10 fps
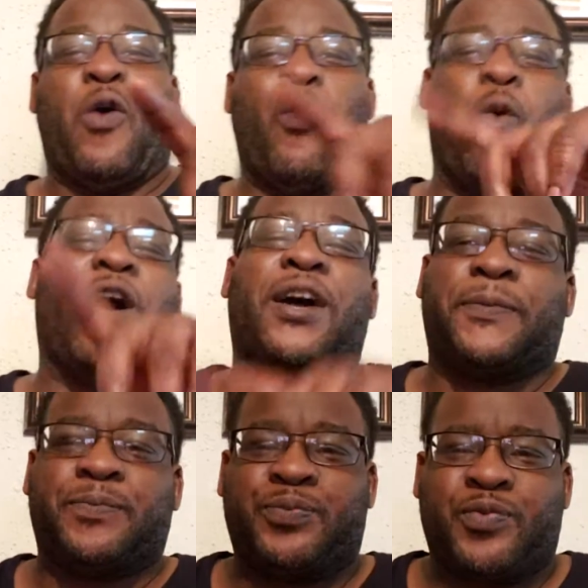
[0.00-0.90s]

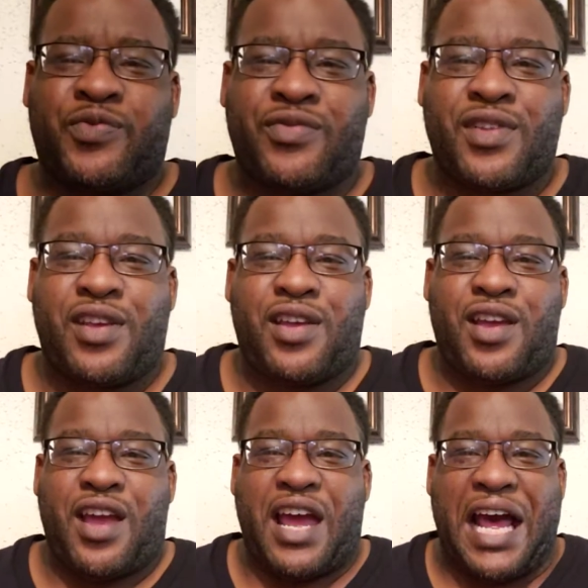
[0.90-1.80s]
One,
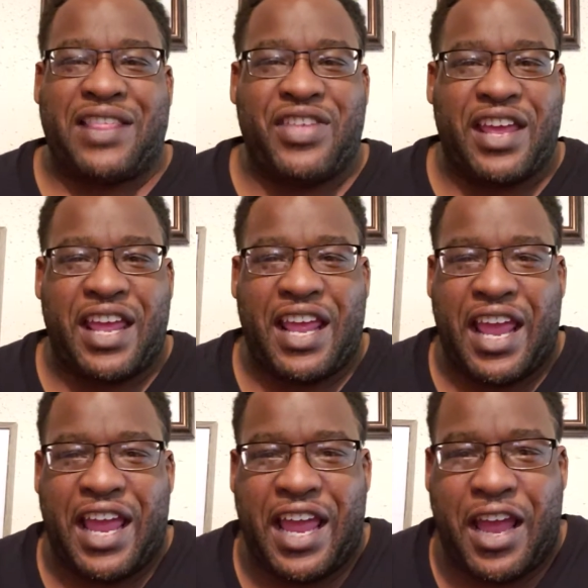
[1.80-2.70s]
I think
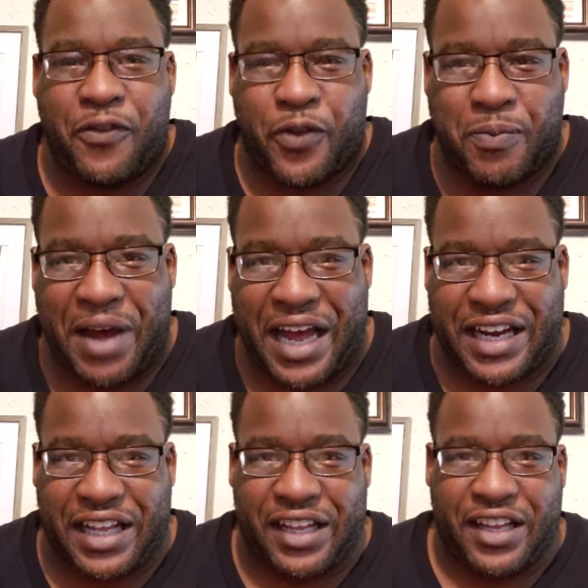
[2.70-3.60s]

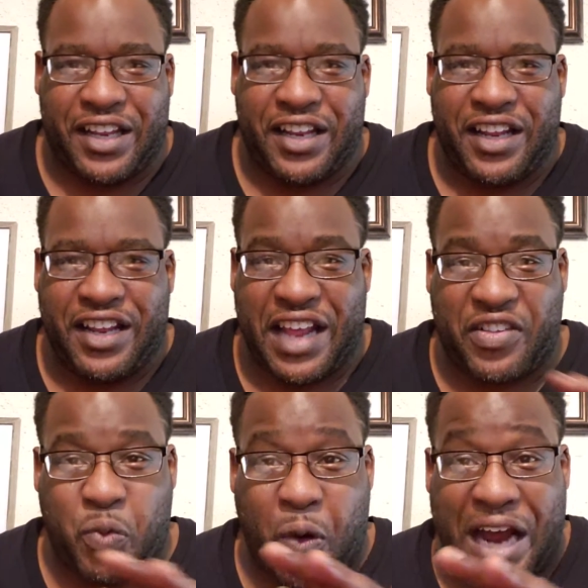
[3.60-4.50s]
everybody
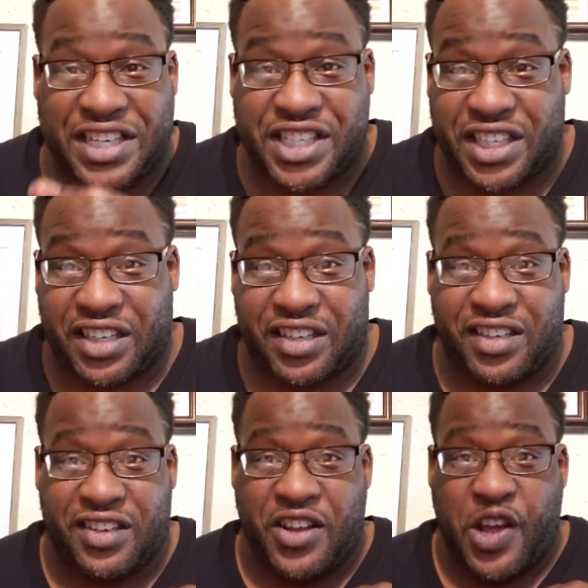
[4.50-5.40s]
that's watching
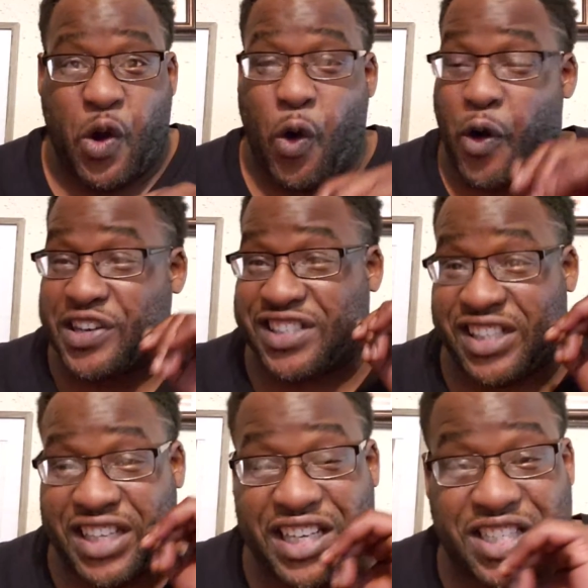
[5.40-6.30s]
or is at
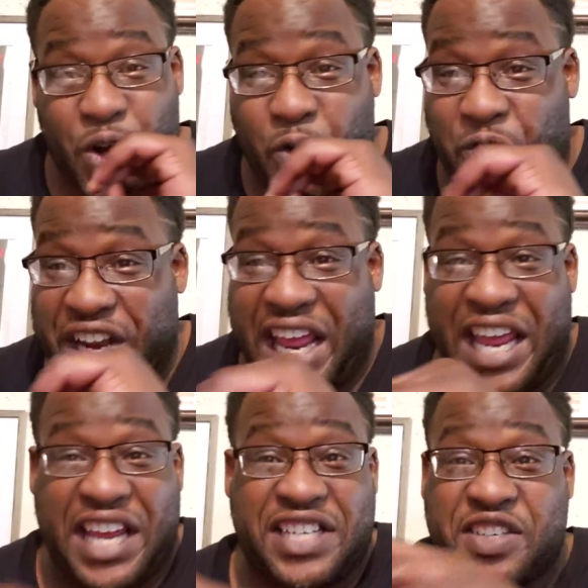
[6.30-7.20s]
least over the
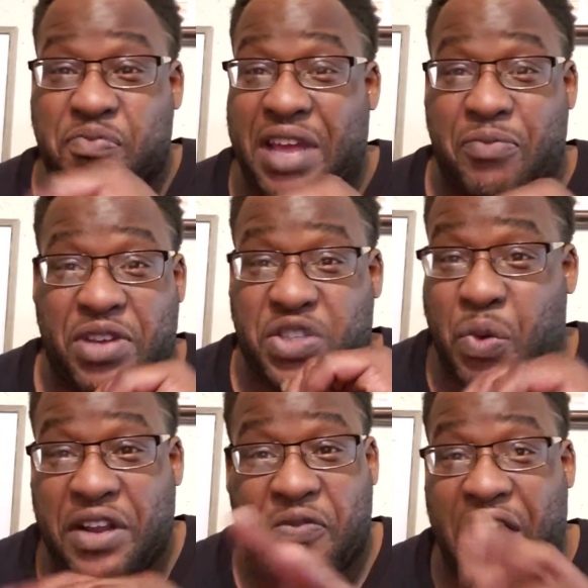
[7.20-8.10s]
age of maybe
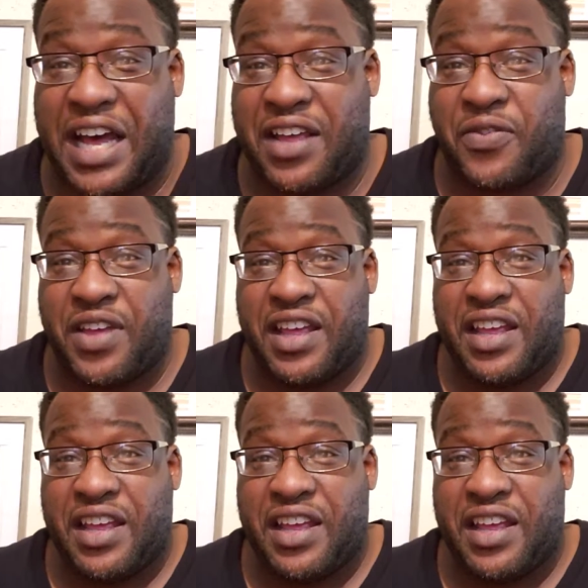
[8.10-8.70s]
25